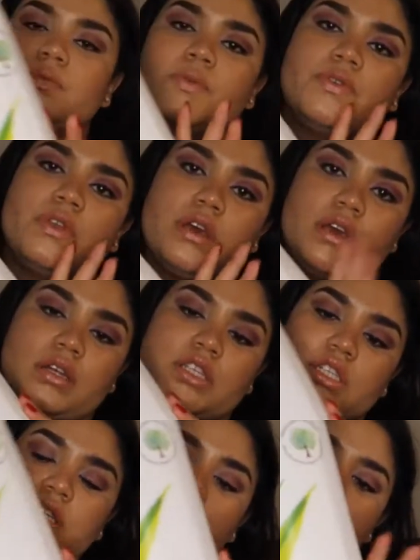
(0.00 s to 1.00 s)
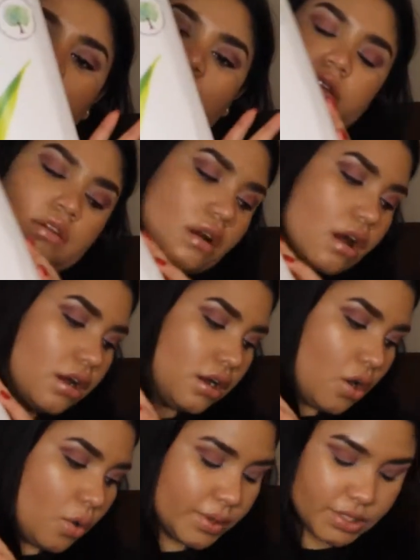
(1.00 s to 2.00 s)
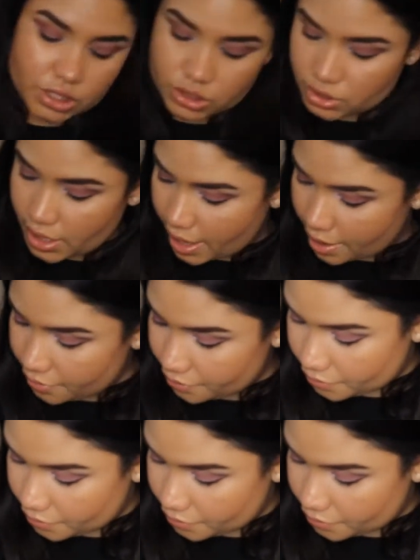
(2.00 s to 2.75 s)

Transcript: for the kitchen. Always good to have.